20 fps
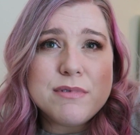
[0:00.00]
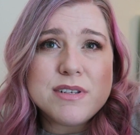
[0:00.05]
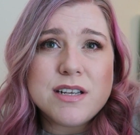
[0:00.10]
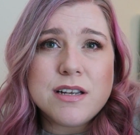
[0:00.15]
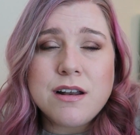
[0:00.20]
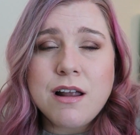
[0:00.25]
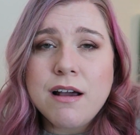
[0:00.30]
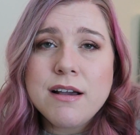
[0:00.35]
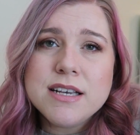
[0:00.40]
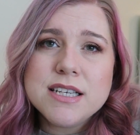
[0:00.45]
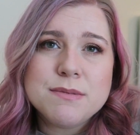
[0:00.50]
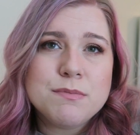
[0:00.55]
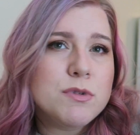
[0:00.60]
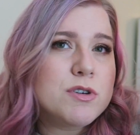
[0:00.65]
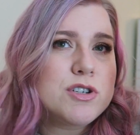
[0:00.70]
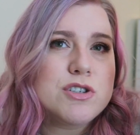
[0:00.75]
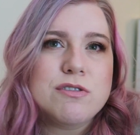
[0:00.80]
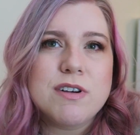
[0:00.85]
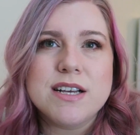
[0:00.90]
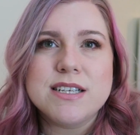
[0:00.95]
It was a nice
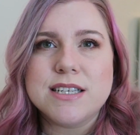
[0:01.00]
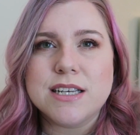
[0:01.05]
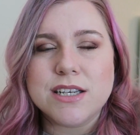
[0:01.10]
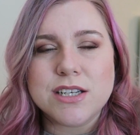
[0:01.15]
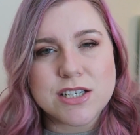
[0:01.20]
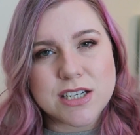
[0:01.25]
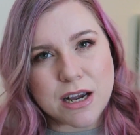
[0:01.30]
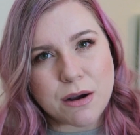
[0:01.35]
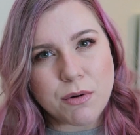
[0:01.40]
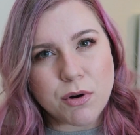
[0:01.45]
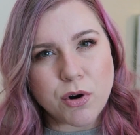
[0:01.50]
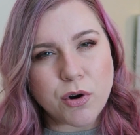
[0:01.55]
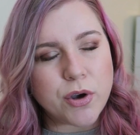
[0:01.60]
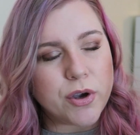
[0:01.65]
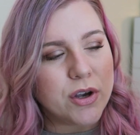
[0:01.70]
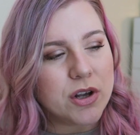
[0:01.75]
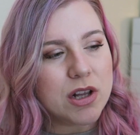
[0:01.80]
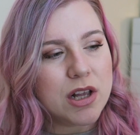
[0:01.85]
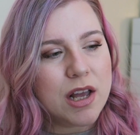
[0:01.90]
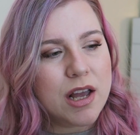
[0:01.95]
moisturising shower
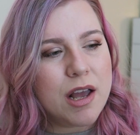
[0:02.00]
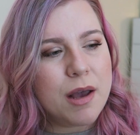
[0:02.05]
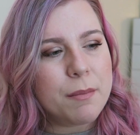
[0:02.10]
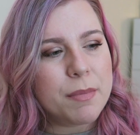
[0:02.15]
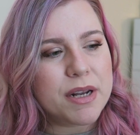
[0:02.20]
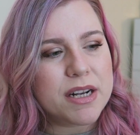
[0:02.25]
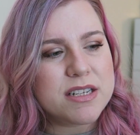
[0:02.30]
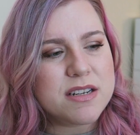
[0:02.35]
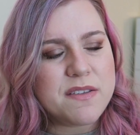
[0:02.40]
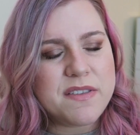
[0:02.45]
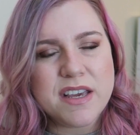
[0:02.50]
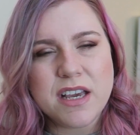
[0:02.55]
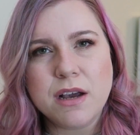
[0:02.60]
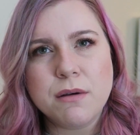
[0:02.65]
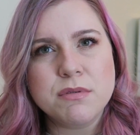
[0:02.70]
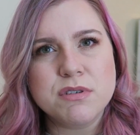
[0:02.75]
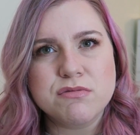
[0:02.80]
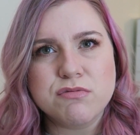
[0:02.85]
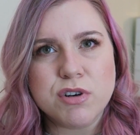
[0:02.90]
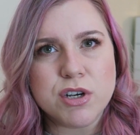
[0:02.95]
oil, but I don't think
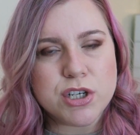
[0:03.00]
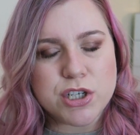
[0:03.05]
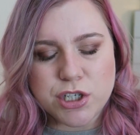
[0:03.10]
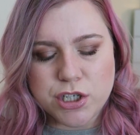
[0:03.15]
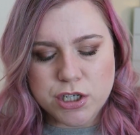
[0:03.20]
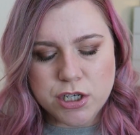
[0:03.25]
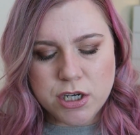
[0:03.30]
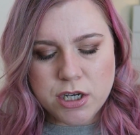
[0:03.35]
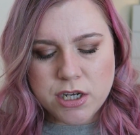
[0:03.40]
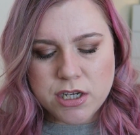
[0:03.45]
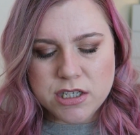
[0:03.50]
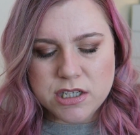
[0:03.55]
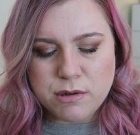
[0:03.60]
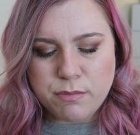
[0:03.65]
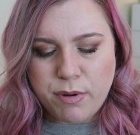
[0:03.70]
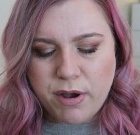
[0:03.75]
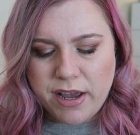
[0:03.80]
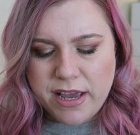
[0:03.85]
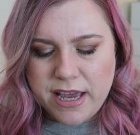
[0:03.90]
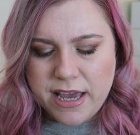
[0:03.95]
I would rush
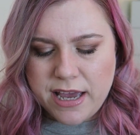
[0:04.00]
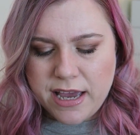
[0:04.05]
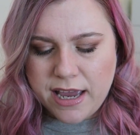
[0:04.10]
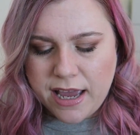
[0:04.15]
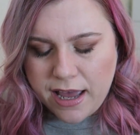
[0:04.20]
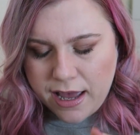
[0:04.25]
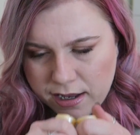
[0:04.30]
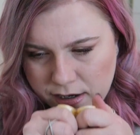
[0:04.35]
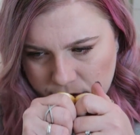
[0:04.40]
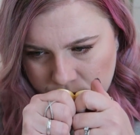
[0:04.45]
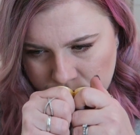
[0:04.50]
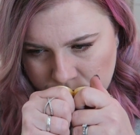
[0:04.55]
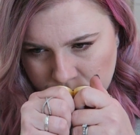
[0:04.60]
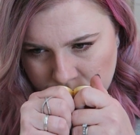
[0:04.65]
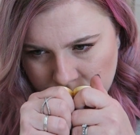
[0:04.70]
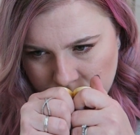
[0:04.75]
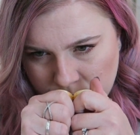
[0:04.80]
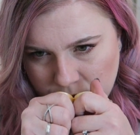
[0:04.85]
to buy it again.